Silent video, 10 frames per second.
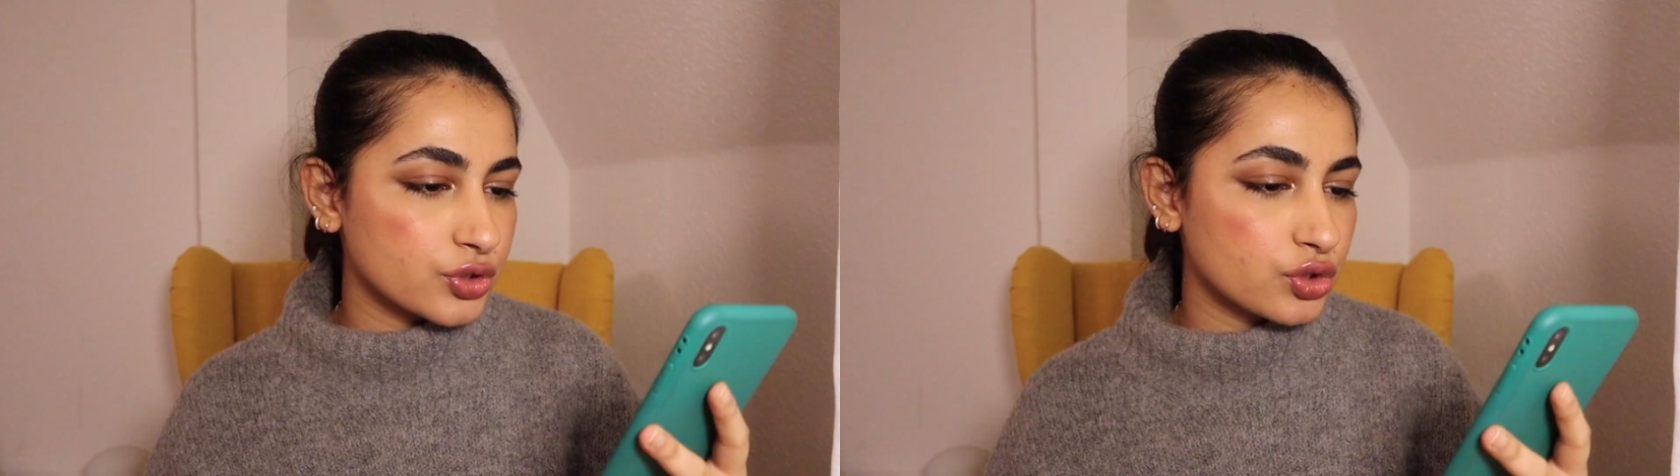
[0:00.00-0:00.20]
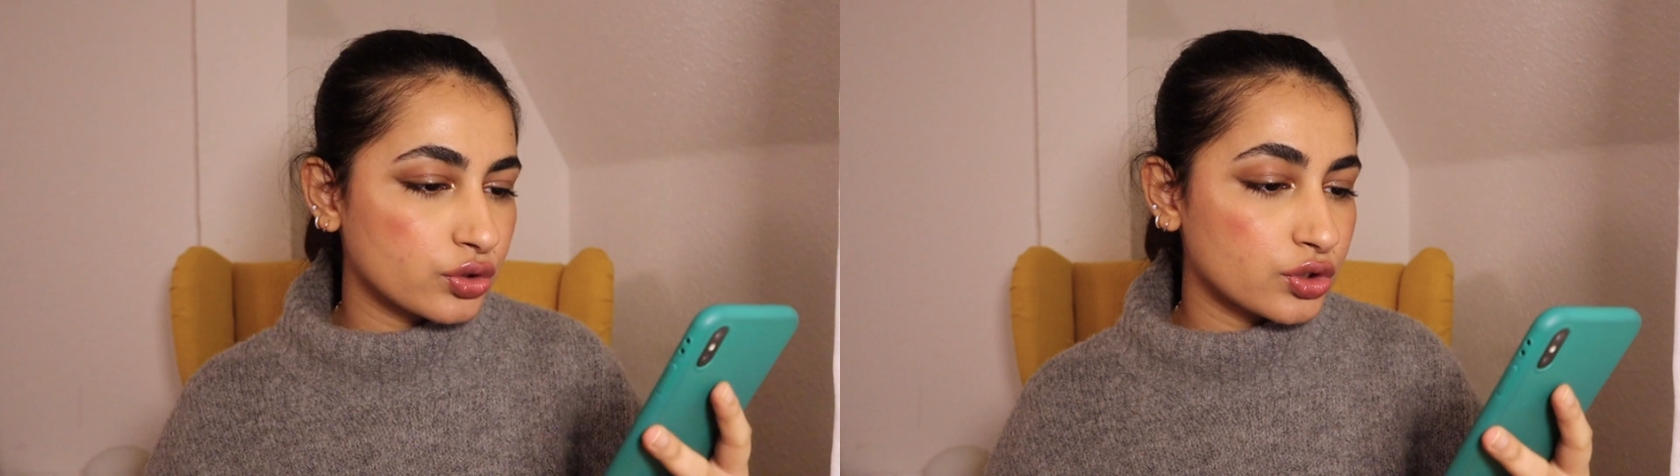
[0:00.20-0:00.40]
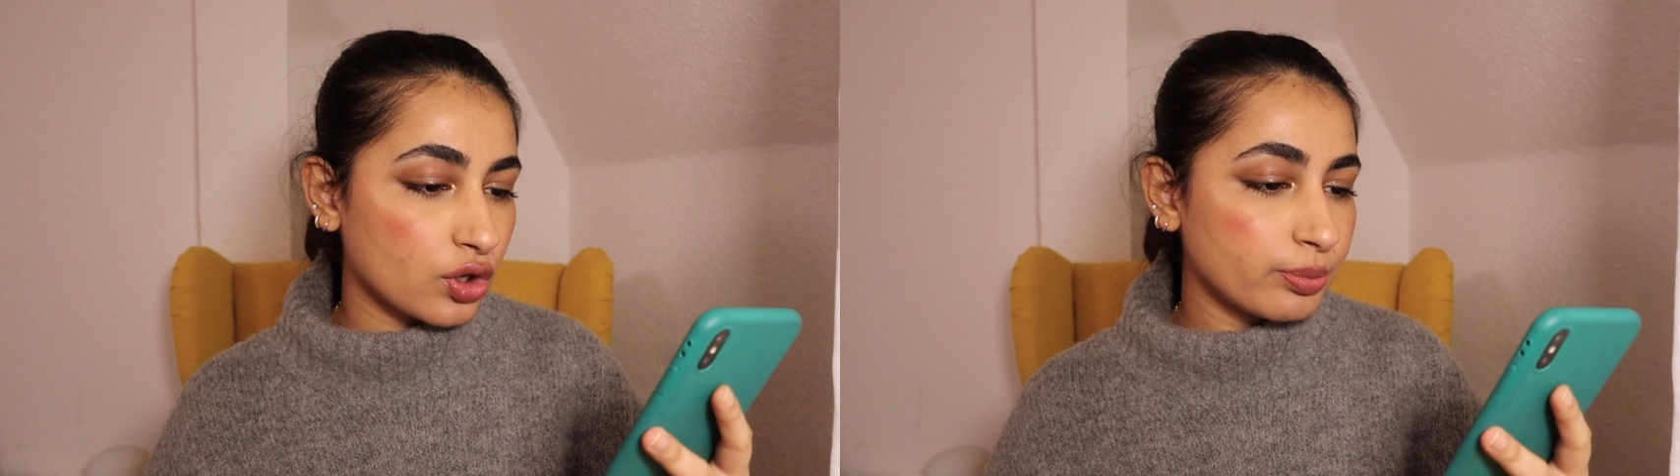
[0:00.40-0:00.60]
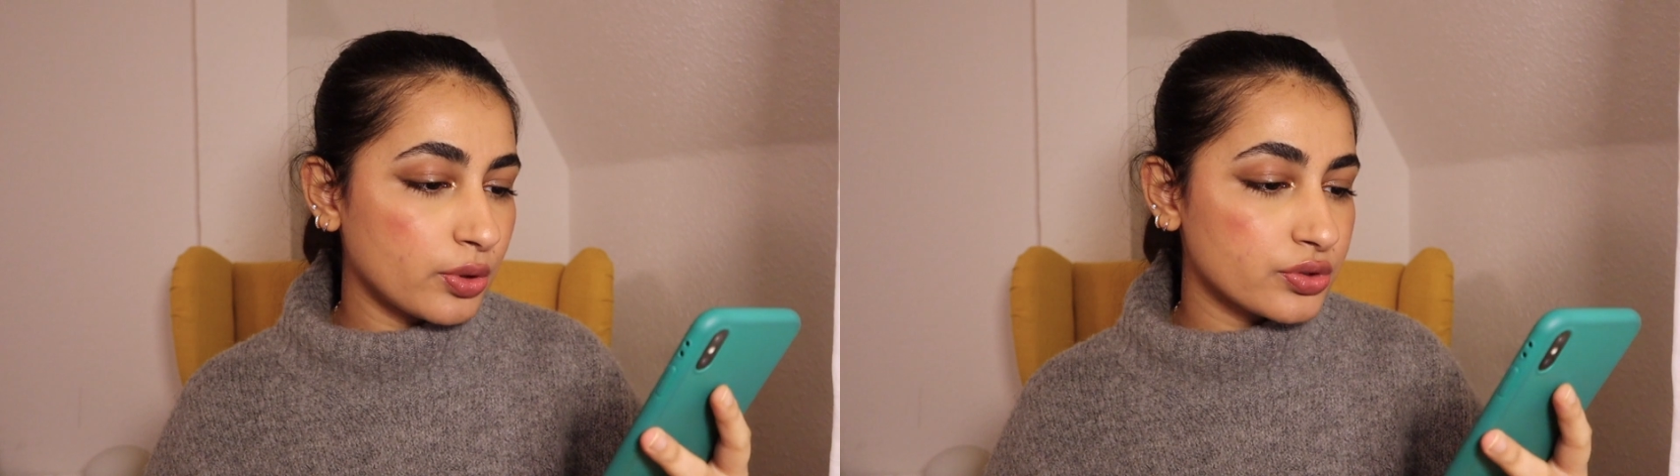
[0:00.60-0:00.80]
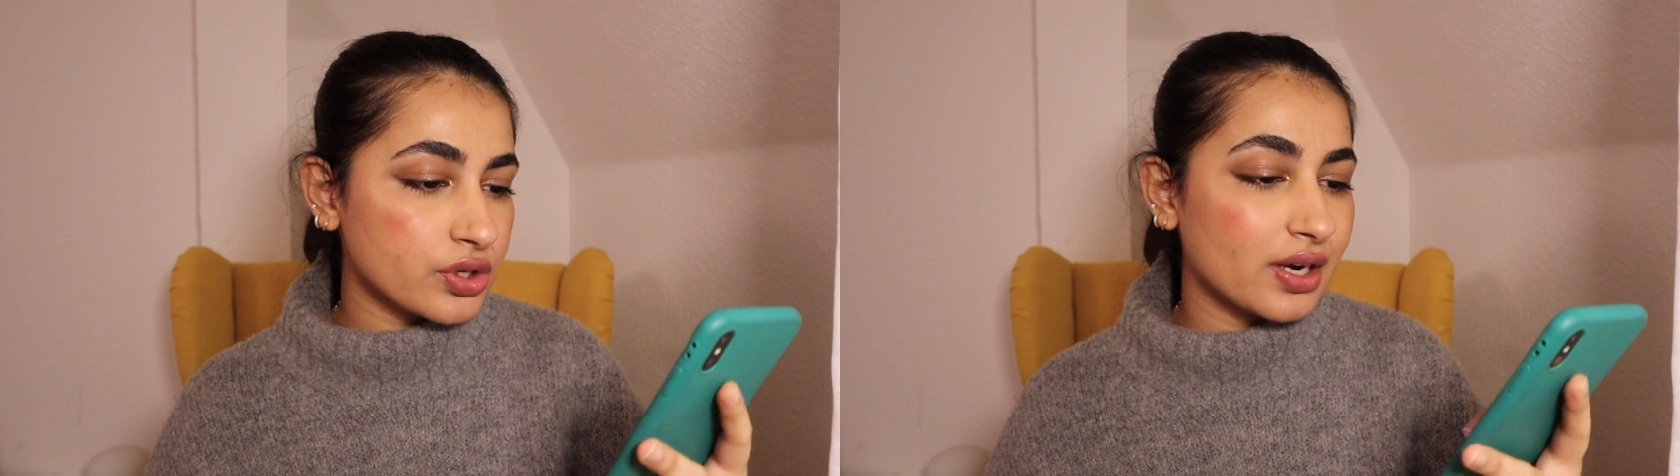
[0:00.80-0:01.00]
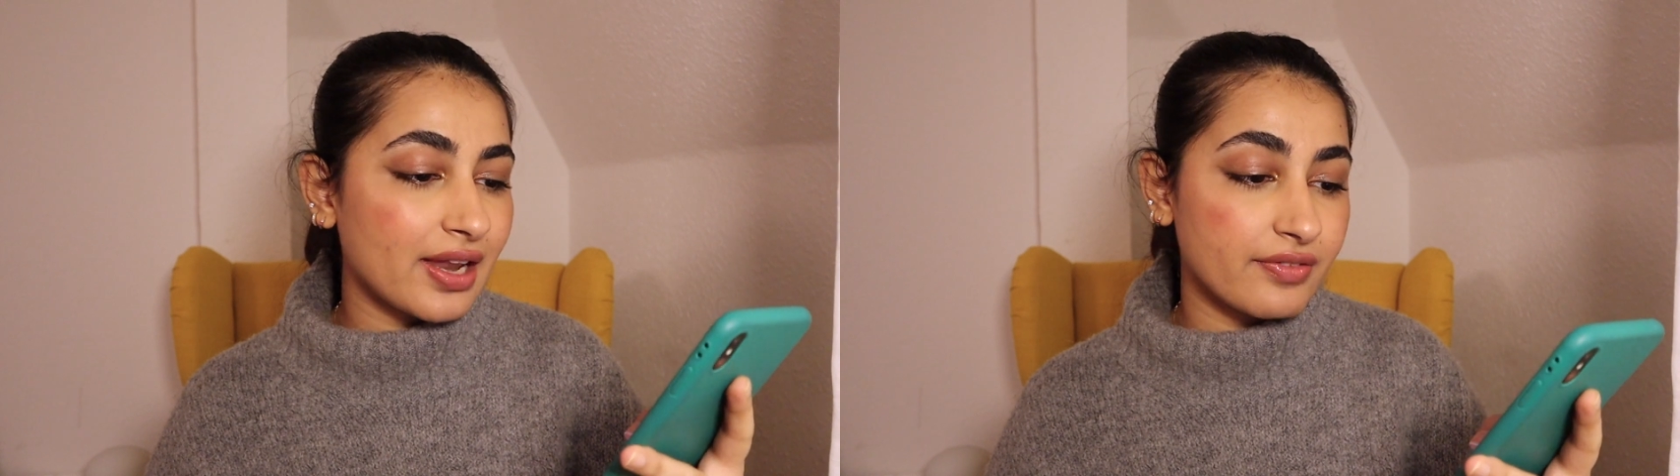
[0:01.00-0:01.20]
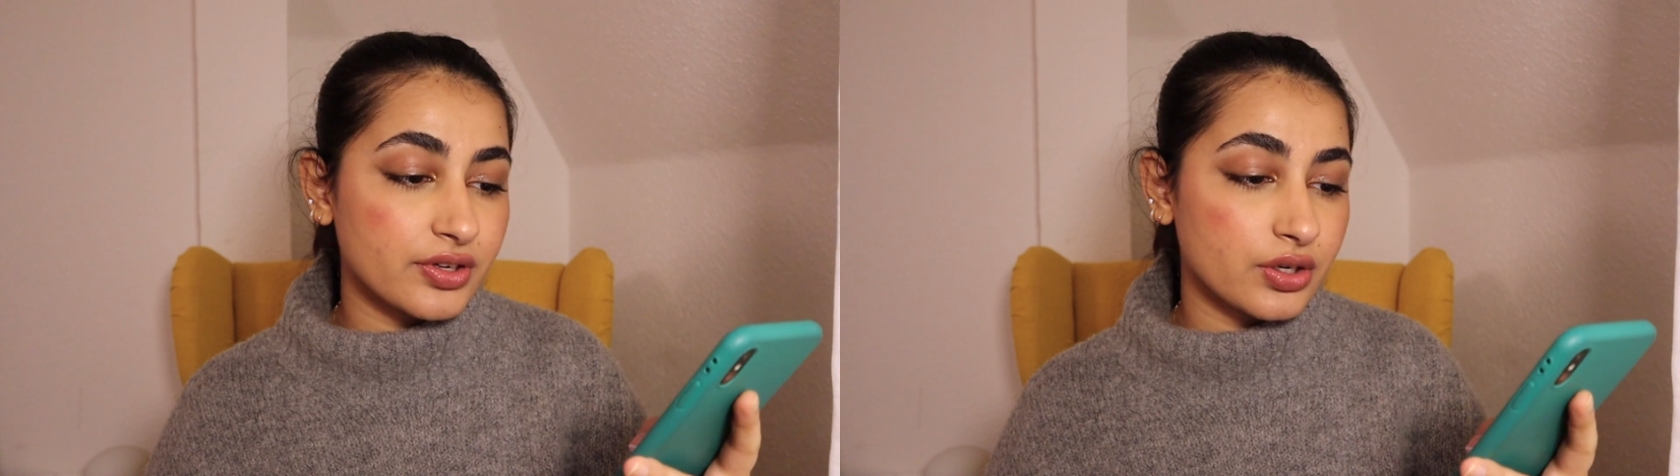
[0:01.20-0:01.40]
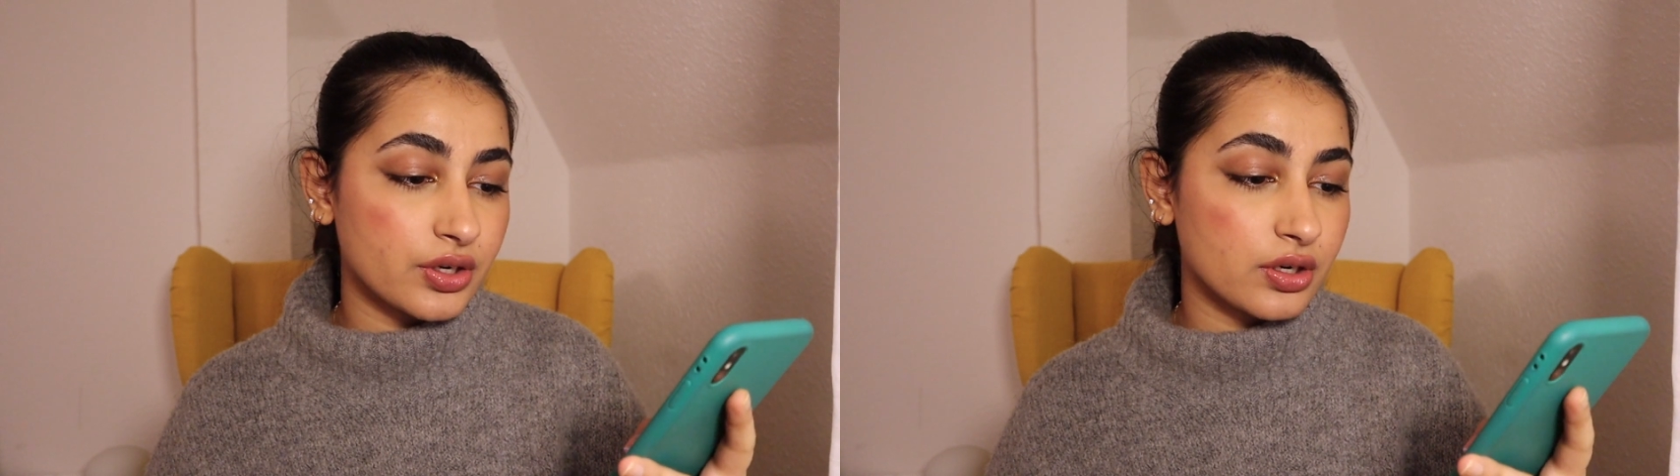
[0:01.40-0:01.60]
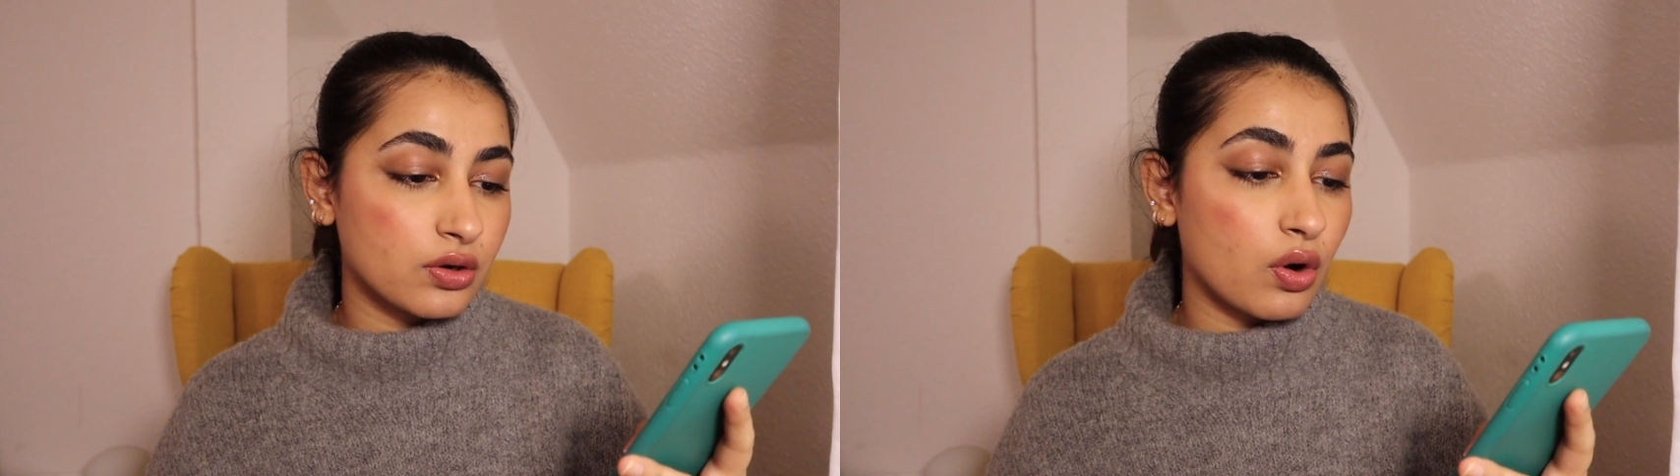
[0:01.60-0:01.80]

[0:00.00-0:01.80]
So the top notes are lavender,